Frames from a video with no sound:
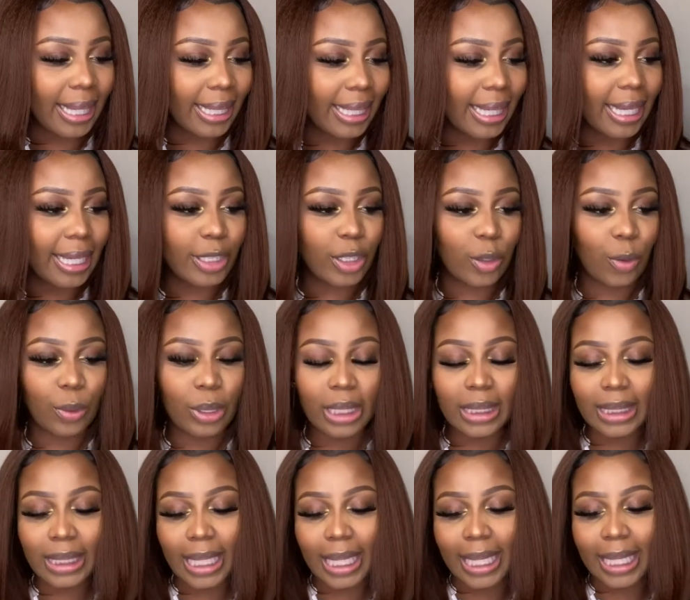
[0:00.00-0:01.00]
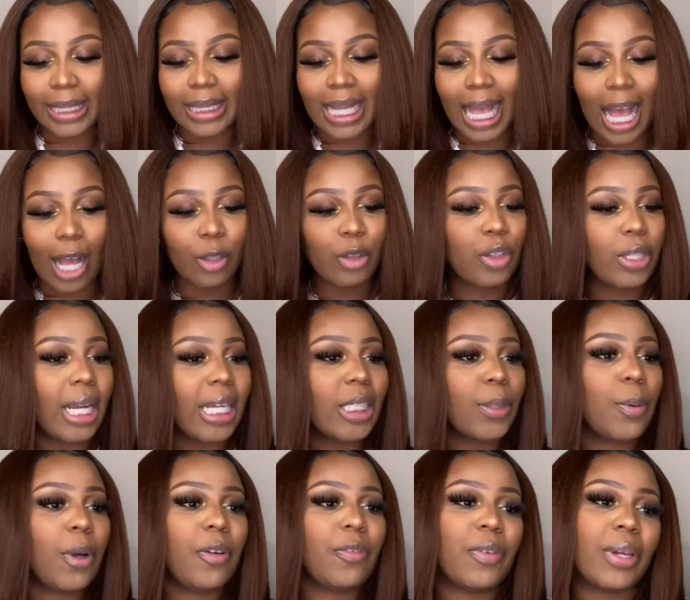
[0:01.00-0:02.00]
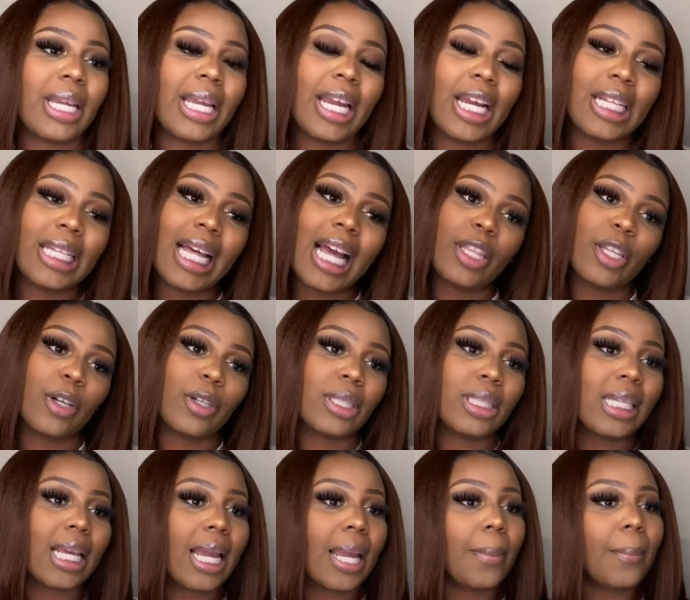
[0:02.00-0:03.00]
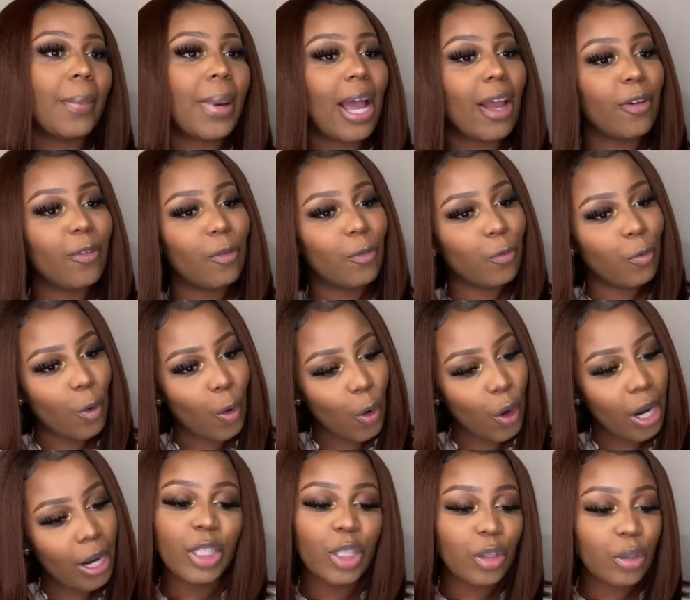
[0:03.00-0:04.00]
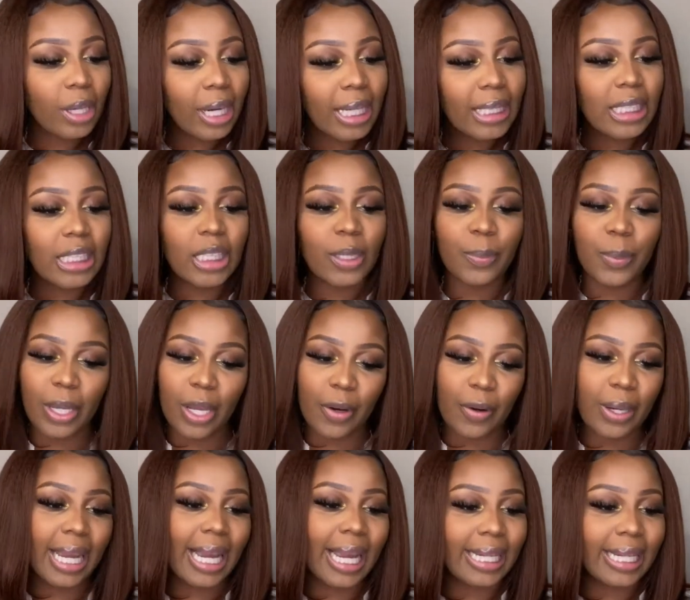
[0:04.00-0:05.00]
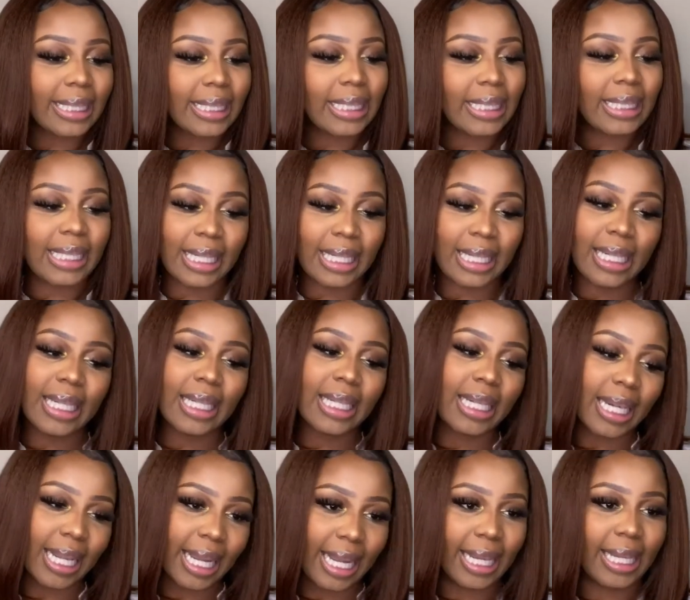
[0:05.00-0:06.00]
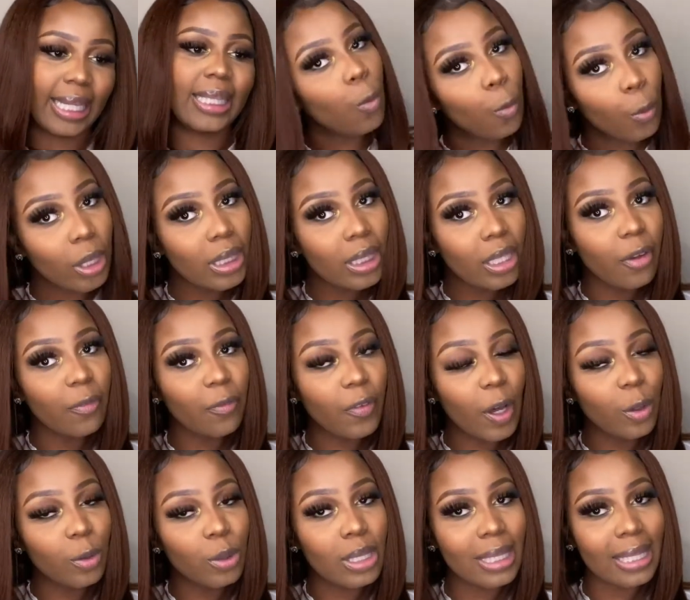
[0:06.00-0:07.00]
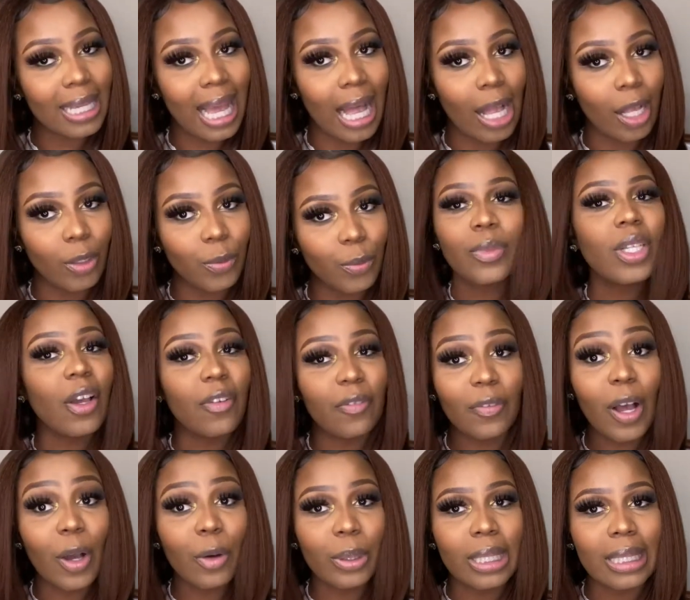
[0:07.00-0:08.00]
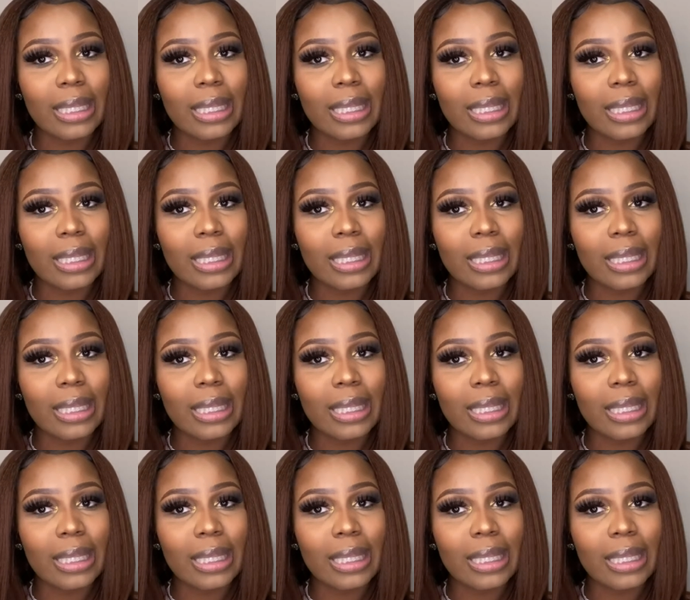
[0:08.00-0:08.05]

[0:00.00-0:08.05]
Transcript: yeah, so this is Outre's Perfect Hairline 13x4 Transparent HD Lace with the faux scalp, the funky